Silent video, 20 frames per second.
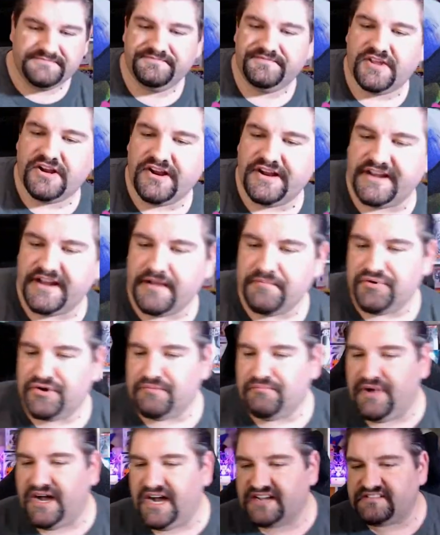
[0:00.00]
All right, I put a
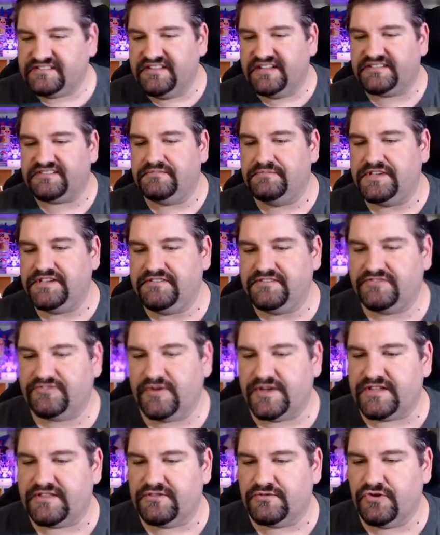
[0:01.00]
box next to me so
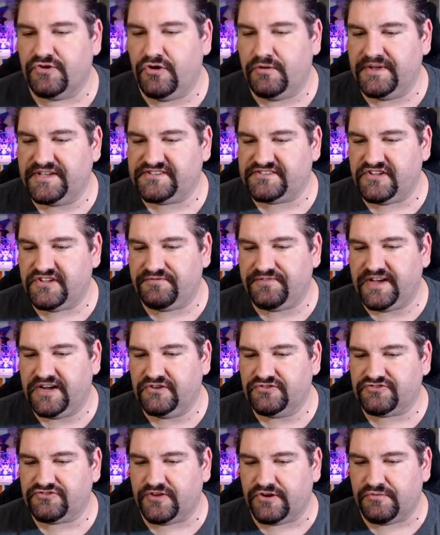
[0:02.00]
I can throw all my stuff
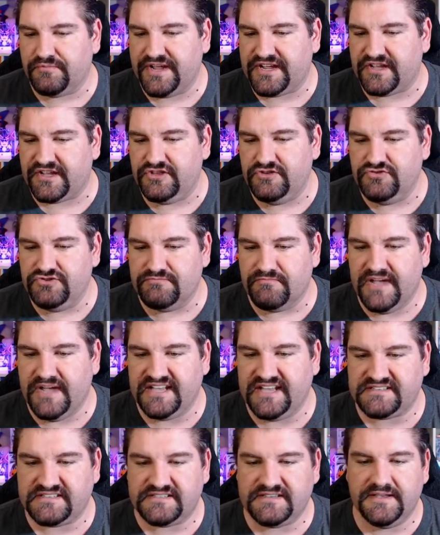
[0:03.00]
out so I don't make a huge
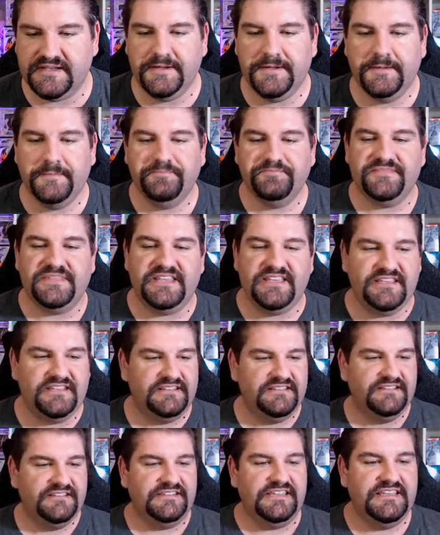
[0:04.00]
mess.
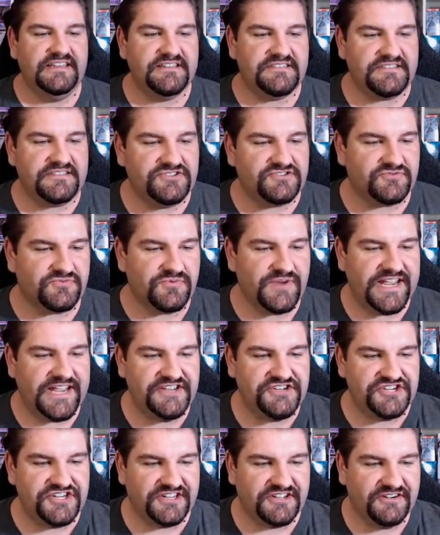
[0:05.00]
Edith is
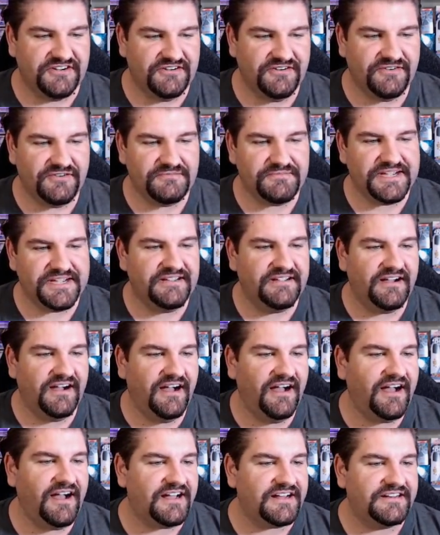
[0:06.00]
raging. Oh my
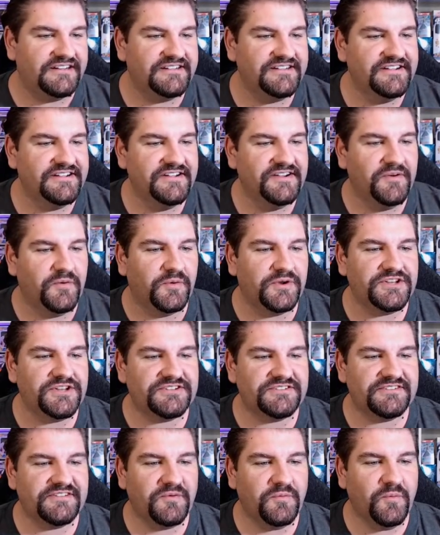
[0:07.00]
god. What is
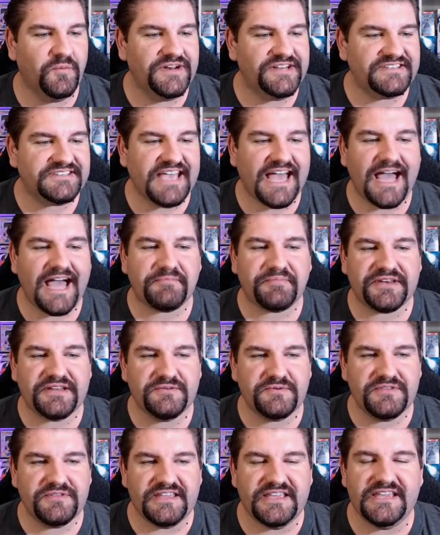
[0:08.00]
what is happening
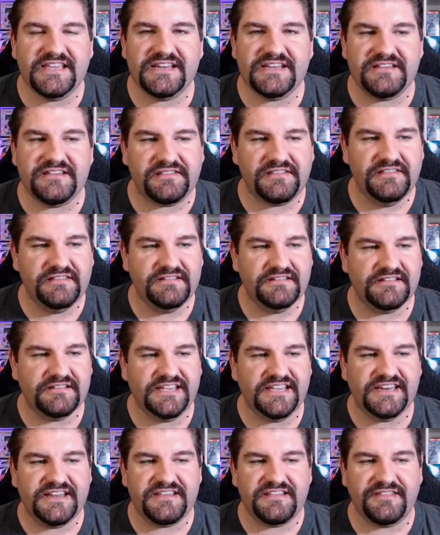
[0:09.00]
with Edith?
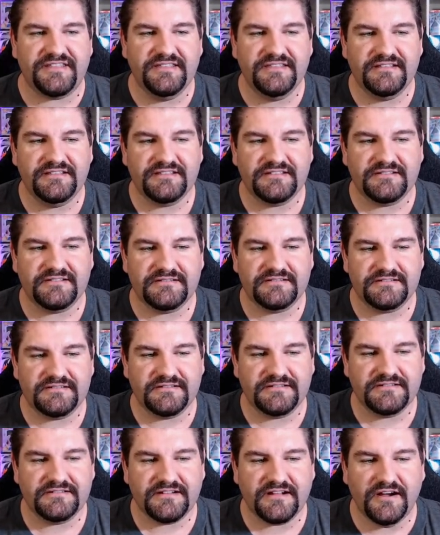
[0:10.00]
Edith,
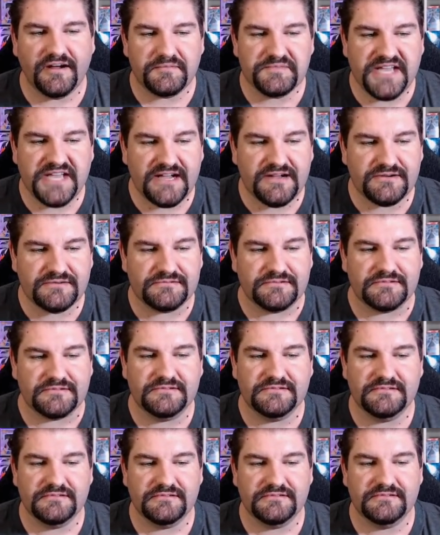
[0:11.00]
calm down.
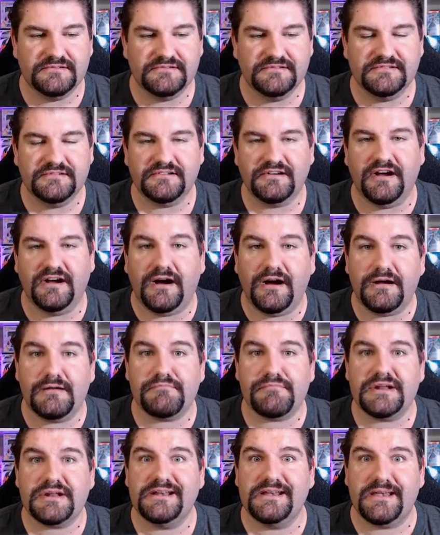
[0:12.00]

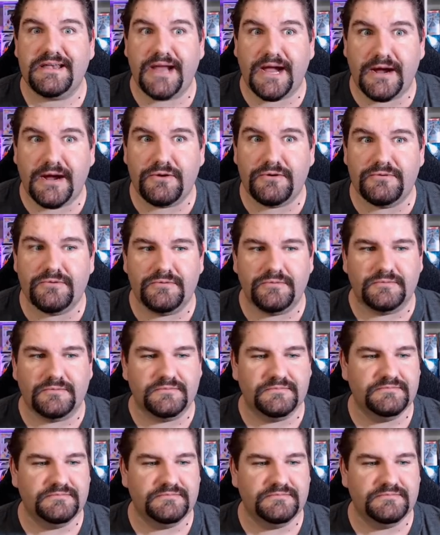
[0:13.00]
Calm down.